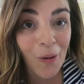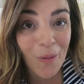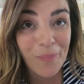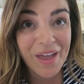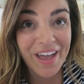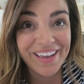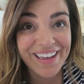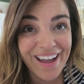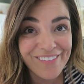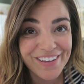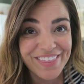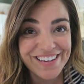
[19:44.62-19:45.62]
hoping I can
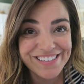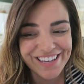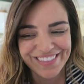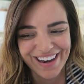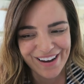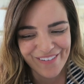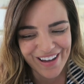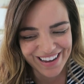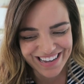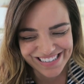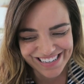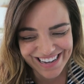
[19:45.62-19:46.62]
get everything done that I want
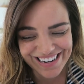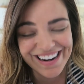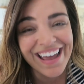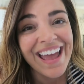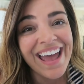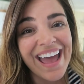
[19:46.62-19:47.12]
to get done.